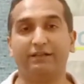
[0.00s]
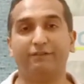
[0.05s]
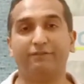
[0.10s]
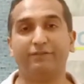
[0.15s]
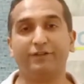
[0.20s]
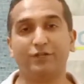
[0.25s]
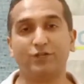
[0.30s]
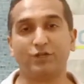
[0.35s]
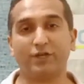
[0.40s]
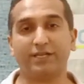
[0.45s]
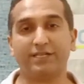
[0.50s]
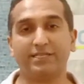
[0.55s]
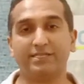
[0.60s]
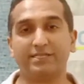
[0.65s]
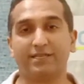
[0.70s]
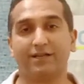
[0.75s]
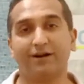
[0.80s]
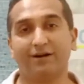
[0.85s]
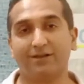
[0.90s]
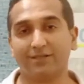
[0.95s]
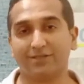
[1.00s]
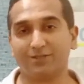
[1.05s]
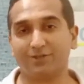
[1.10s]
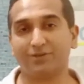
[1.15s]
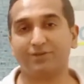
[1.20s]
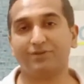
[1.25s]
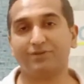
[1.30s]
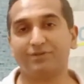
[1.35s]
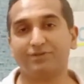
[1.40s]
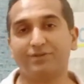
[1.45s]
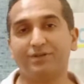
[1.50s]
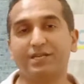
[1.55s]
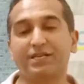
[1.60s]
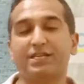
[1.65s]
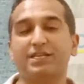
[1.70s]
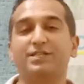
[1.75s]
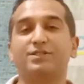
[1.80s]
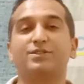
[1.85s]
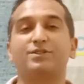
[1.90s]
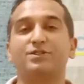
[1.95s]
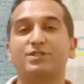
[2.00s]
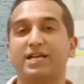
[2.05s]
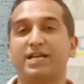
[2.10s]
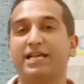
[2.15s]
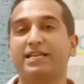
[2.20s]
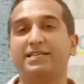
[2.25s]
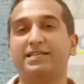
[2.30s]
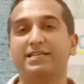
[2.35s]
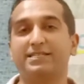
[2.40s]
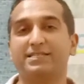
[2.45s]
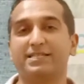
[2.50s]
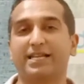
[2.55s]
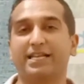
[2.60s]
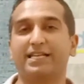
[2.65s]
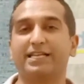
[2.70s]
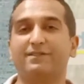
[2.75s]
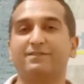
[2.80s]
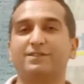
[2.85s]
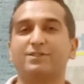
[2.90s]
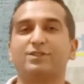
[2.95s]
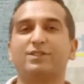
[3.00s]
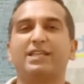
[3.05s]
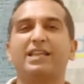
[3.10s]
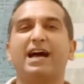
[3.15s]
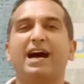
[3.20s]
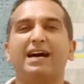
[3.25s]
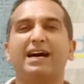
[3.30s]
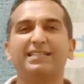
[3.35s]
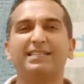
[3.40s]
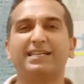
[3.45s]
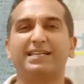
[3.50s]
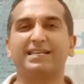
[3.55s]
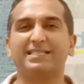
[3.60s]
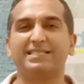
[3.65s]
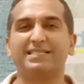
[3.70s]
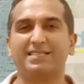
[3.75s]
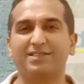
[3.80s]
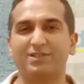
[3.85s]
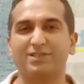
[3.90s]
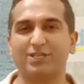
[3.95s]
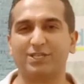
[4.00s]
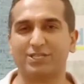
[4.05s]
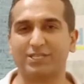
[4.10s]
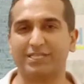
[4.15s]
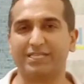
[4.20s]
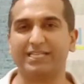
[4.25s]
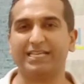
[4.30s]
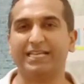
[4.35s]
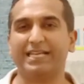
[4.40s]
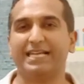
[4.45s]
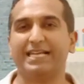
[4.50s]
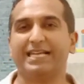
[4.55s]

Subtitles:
Fish oils also decrease your triglyceride levels. So there are other considerations.